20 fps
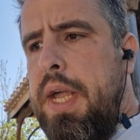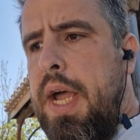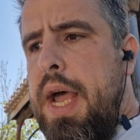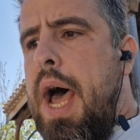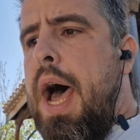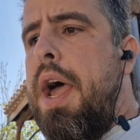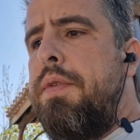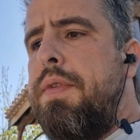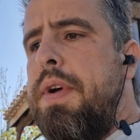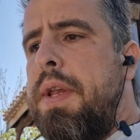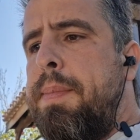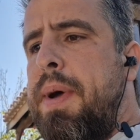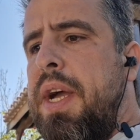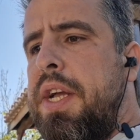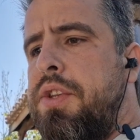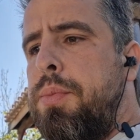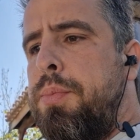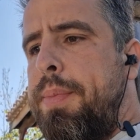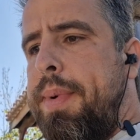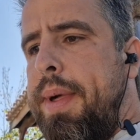I went back
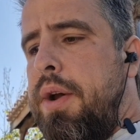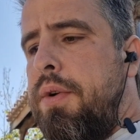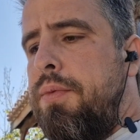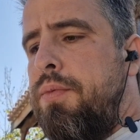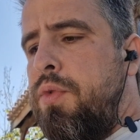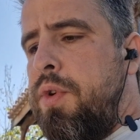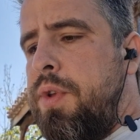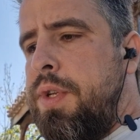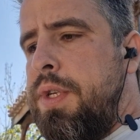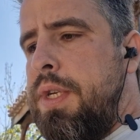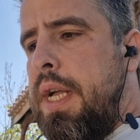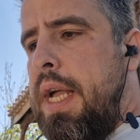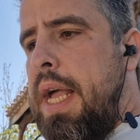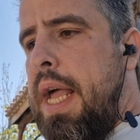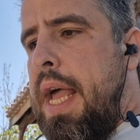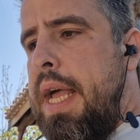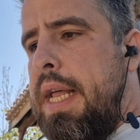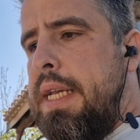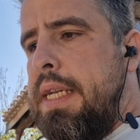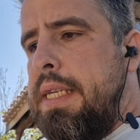to bare wood,
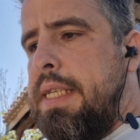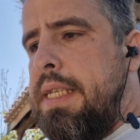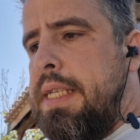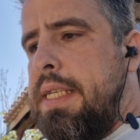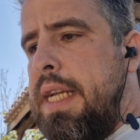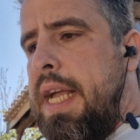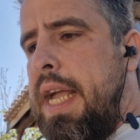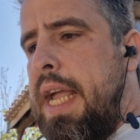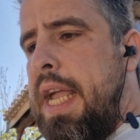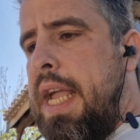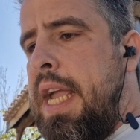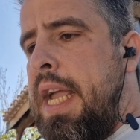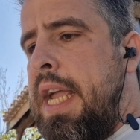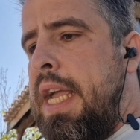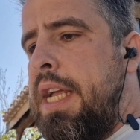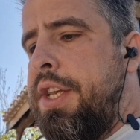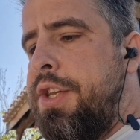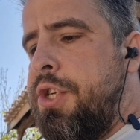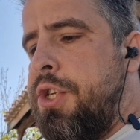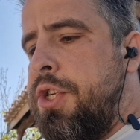and this is
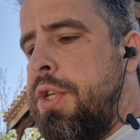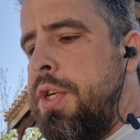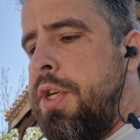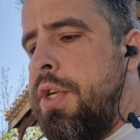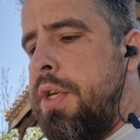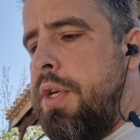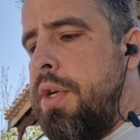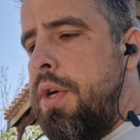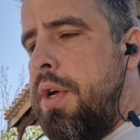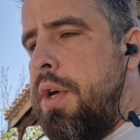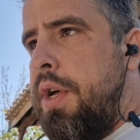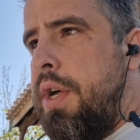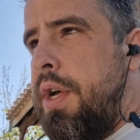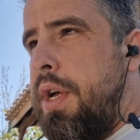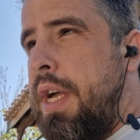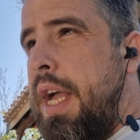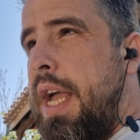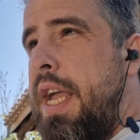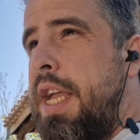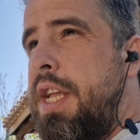aged,
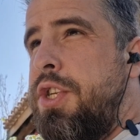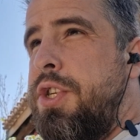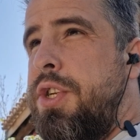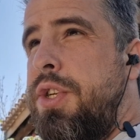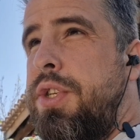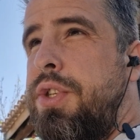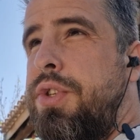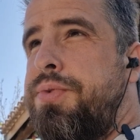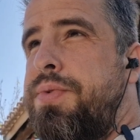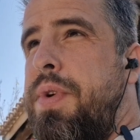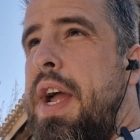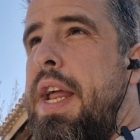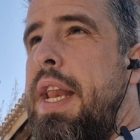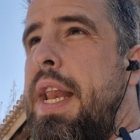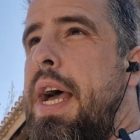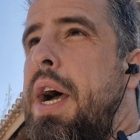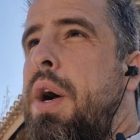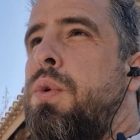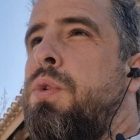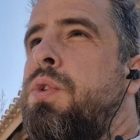ancient, dried
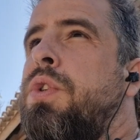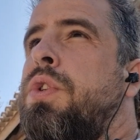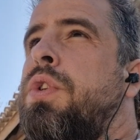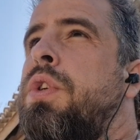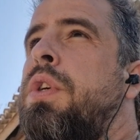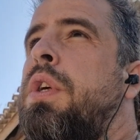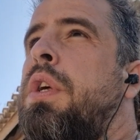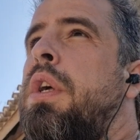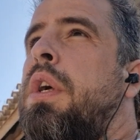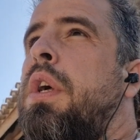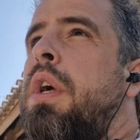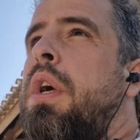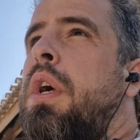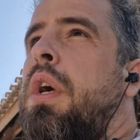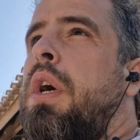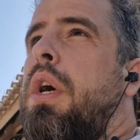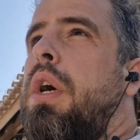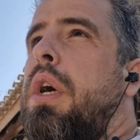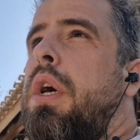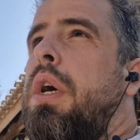out
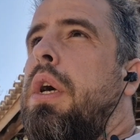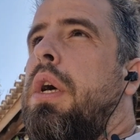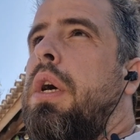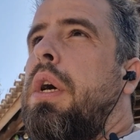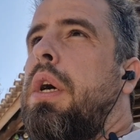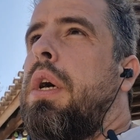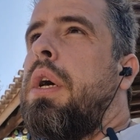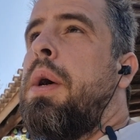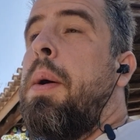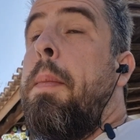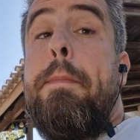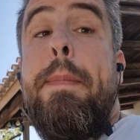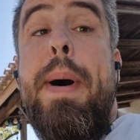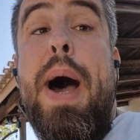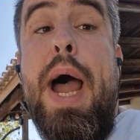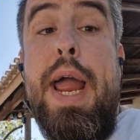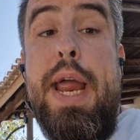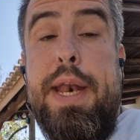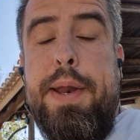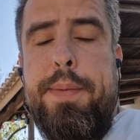
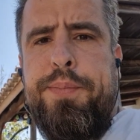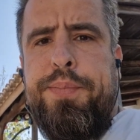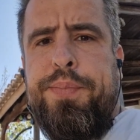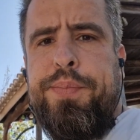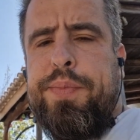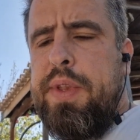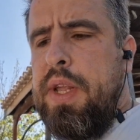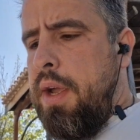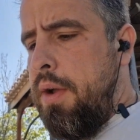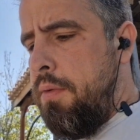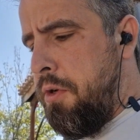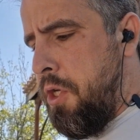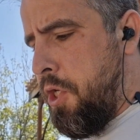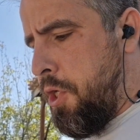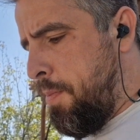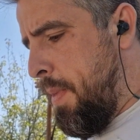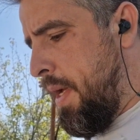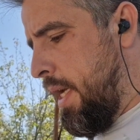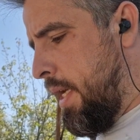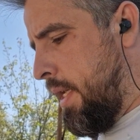pine,
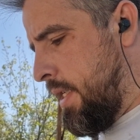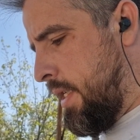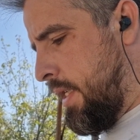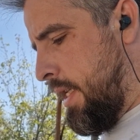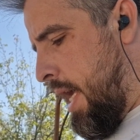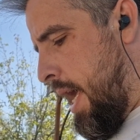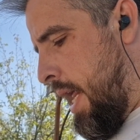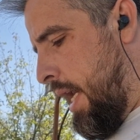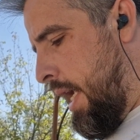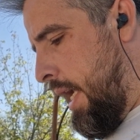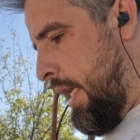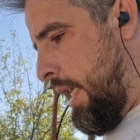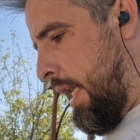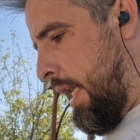which means that it